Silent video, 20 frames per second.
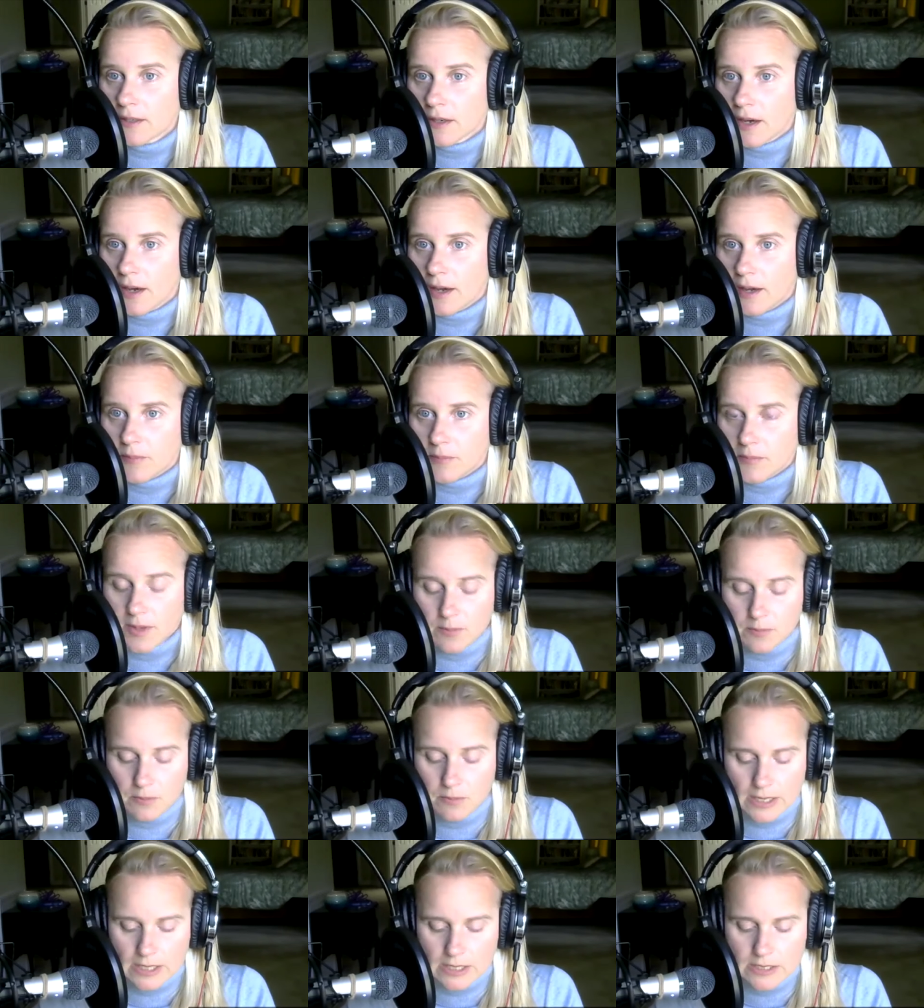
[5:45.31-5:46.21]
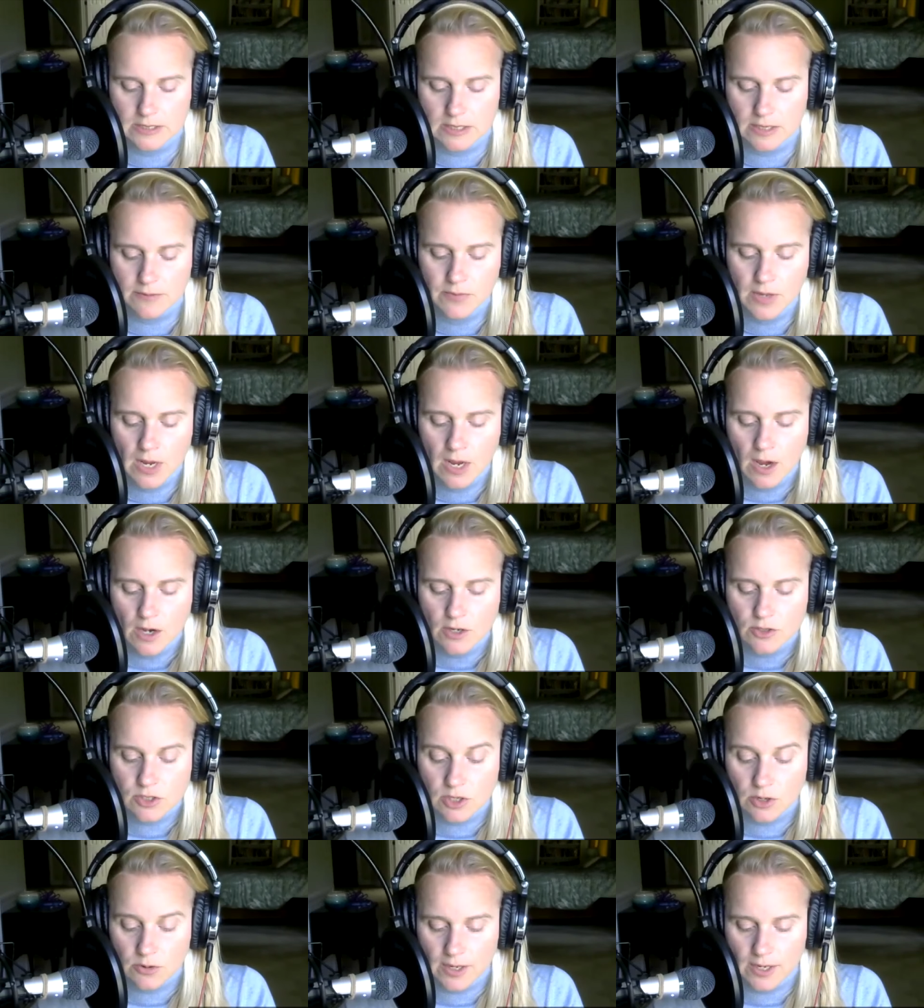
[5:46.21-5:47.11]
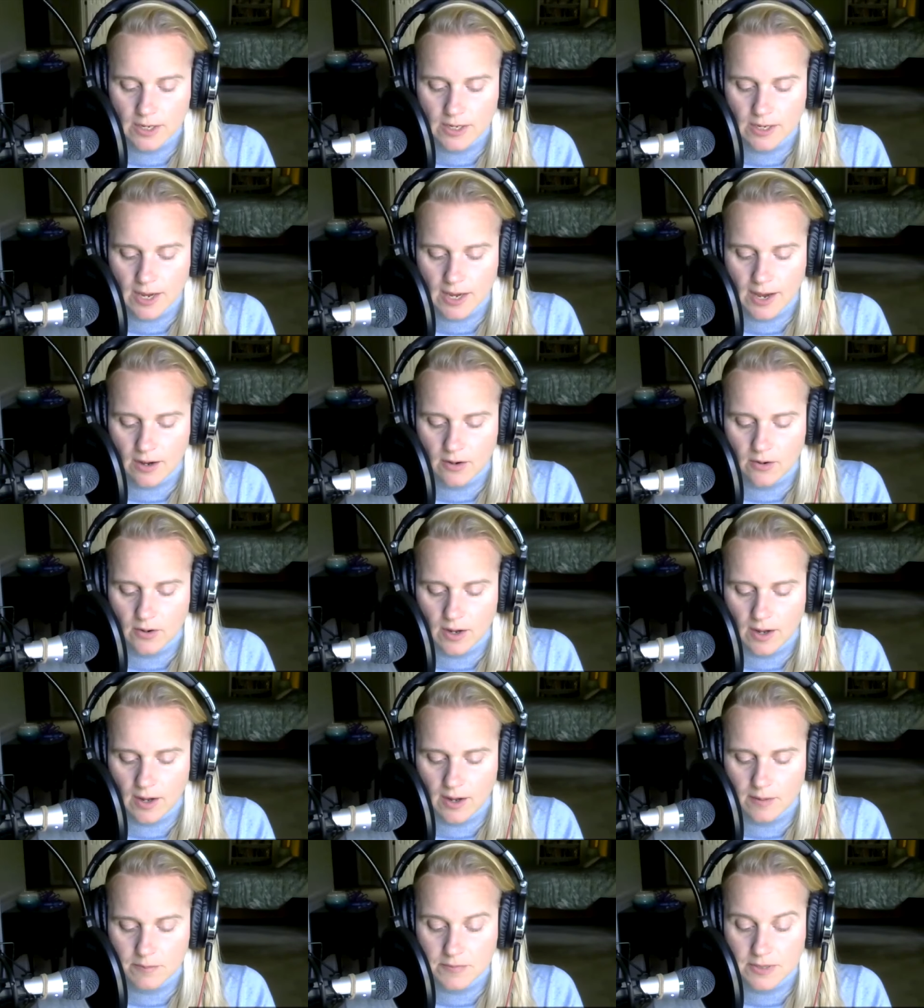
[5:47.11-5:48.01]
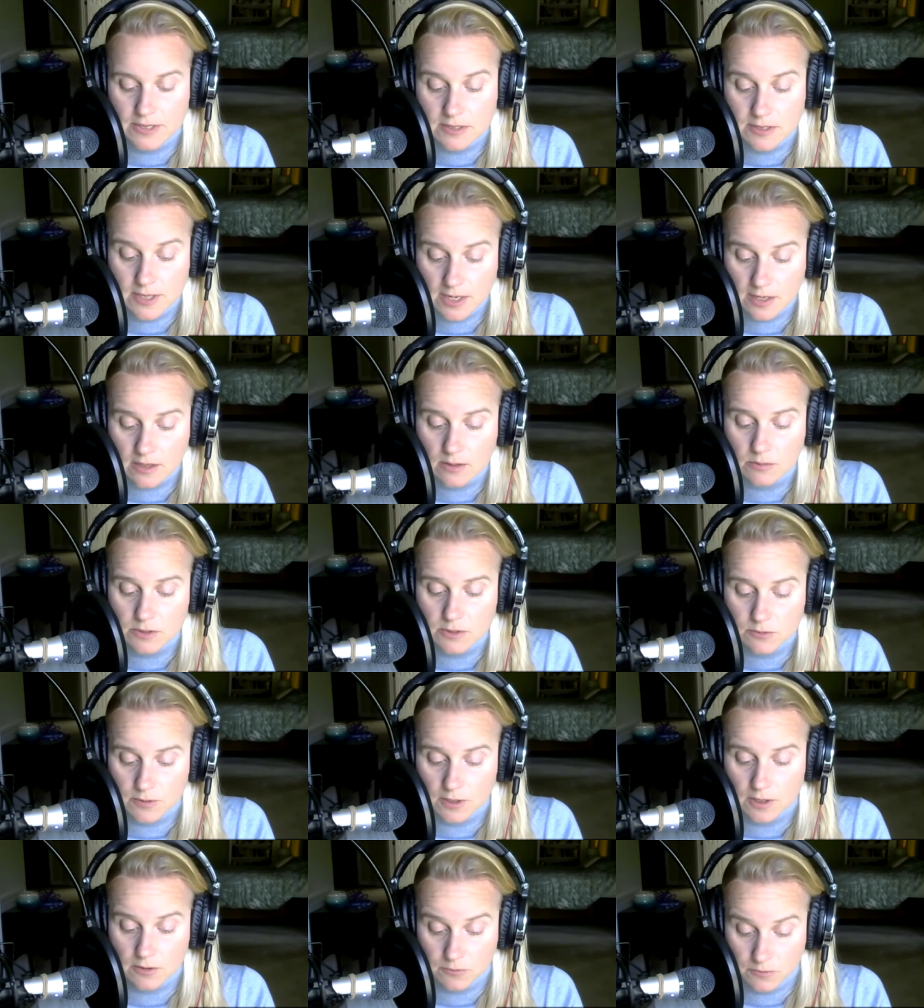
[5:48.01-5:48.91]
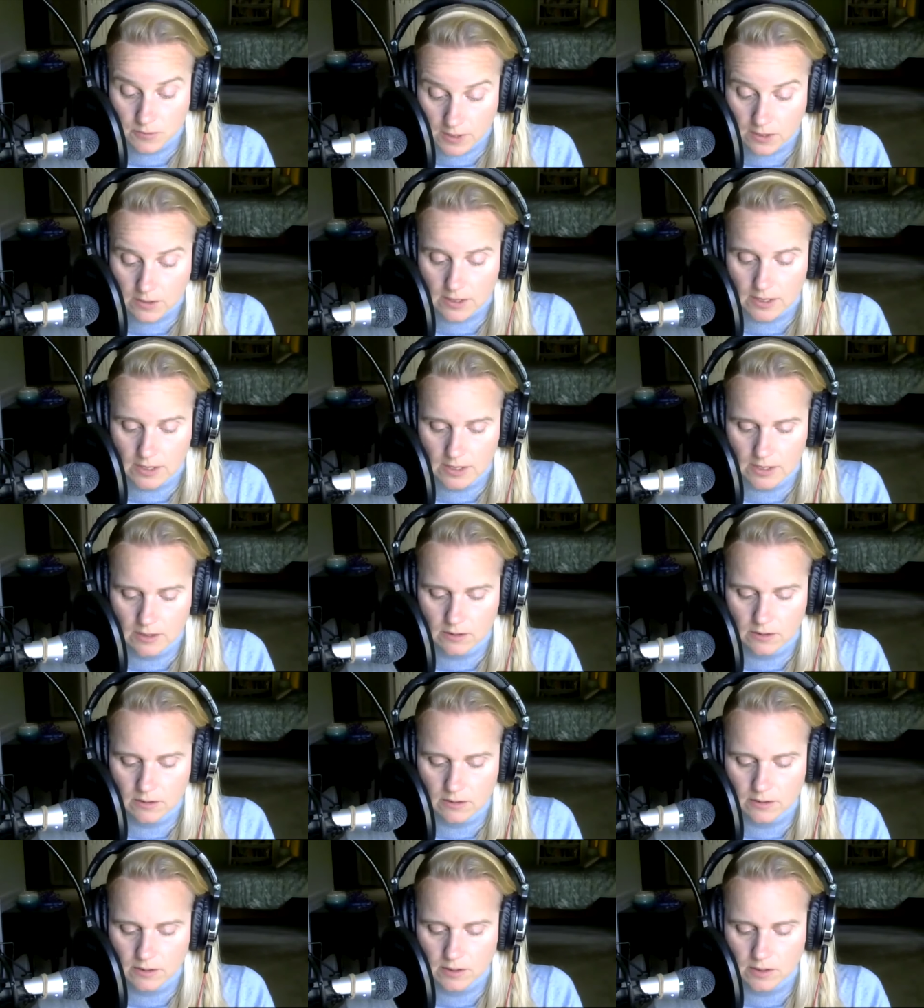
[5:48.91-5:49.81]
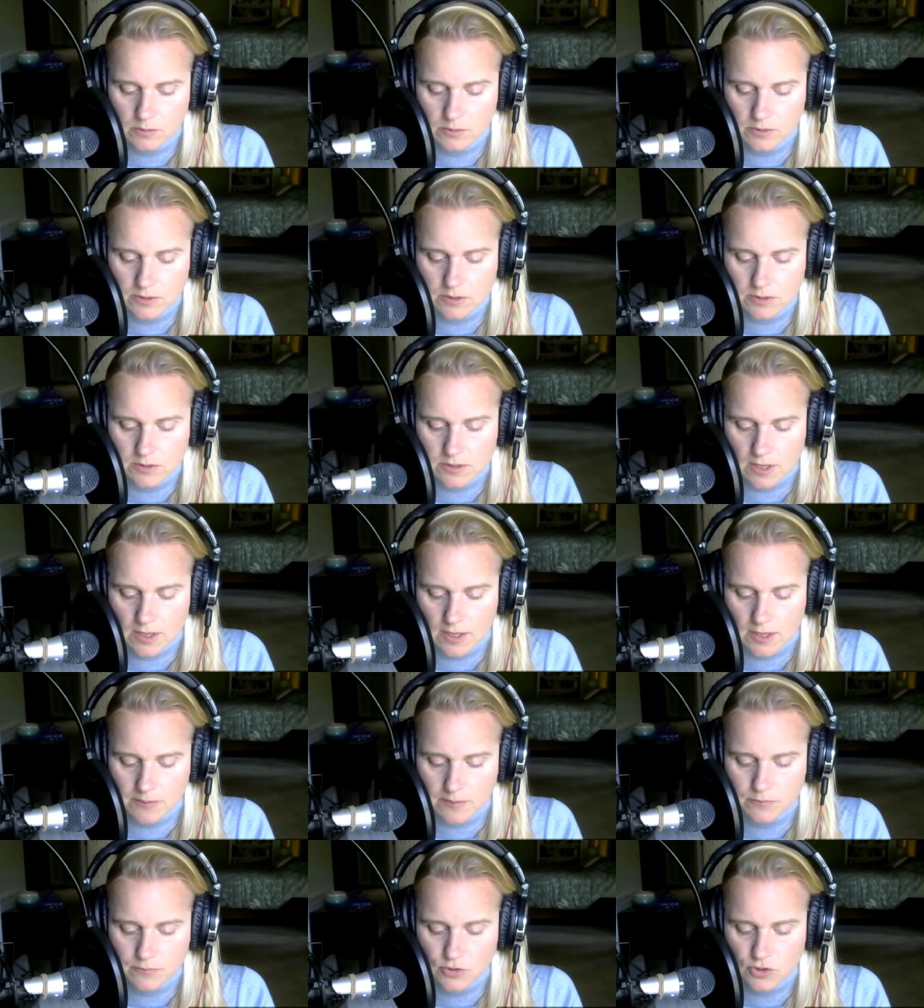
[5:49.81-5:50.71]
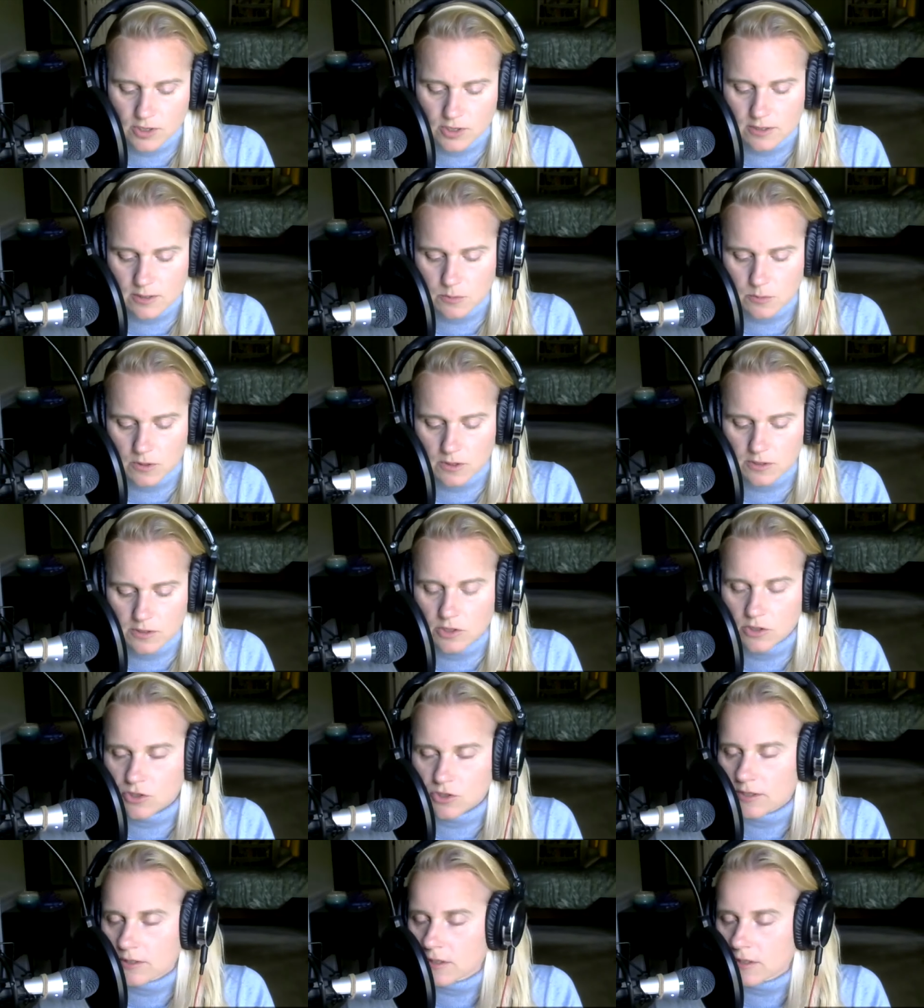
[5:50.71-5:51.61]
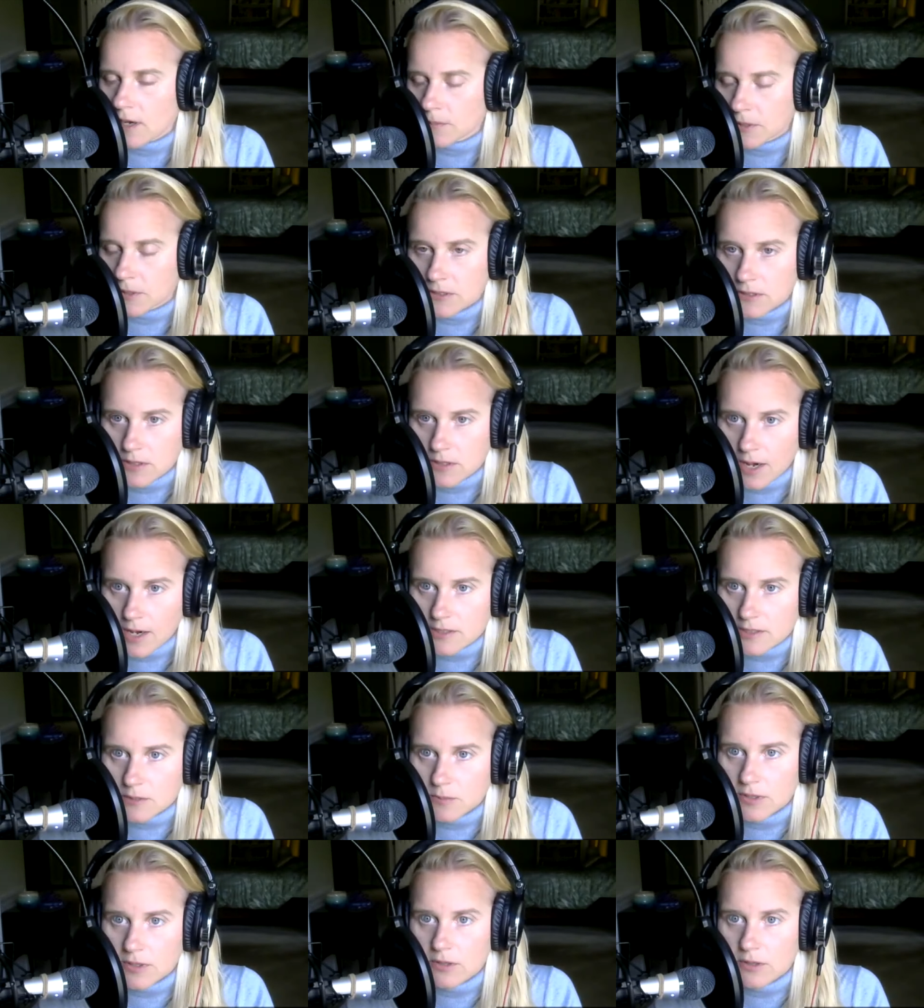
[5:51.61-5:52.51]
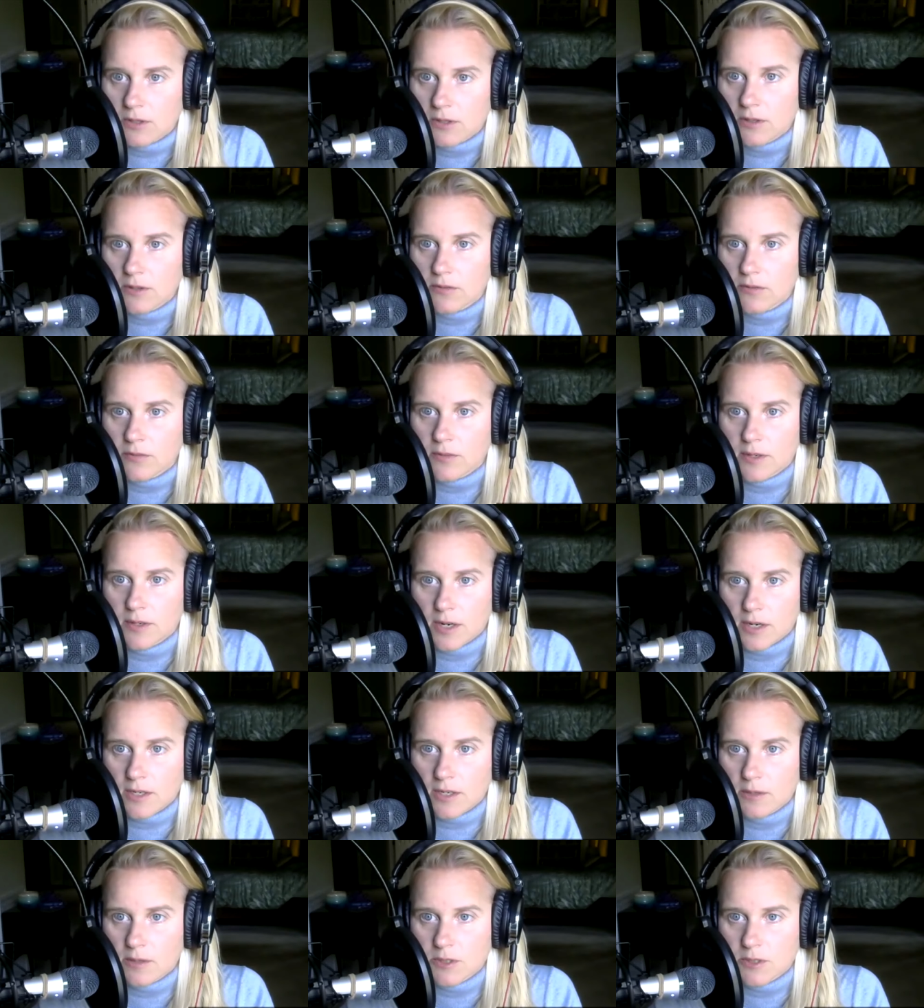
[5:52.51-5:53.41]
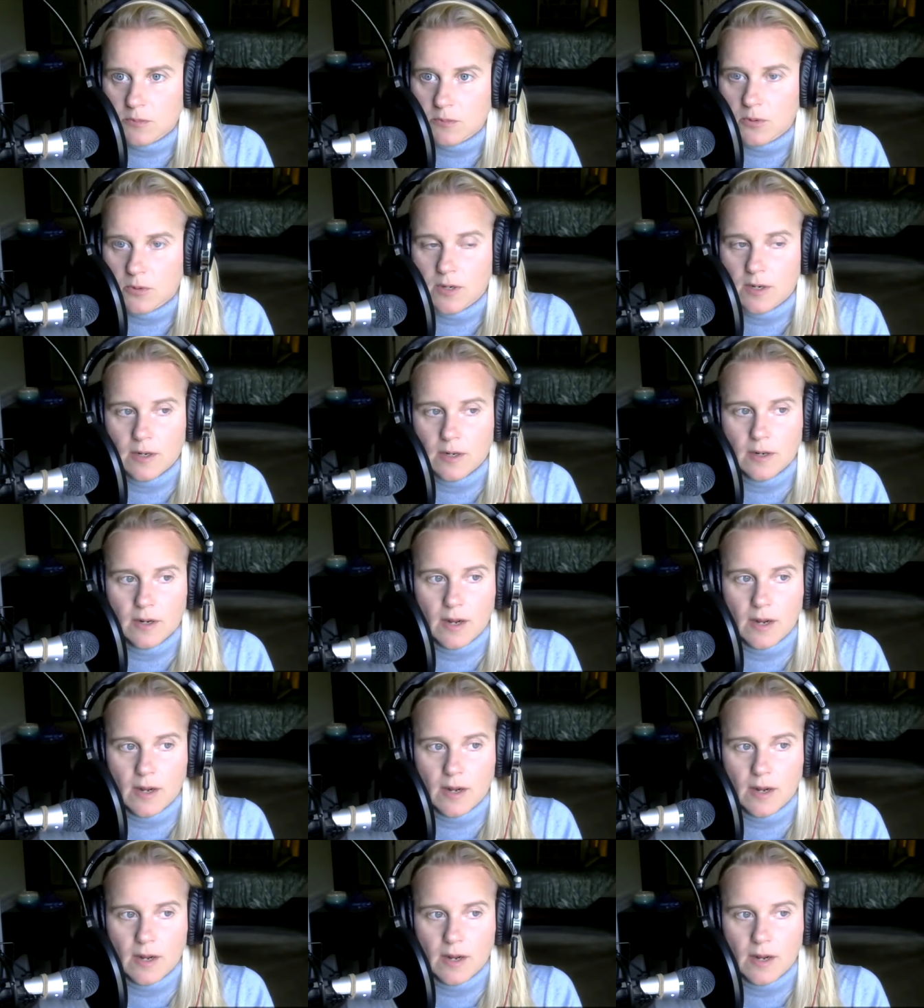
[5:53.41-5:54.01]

Um, in pregnancy. So anyhow, uh, my second was very, very ill. He was um, transported to Johns Hopkins Hospital the night he was born.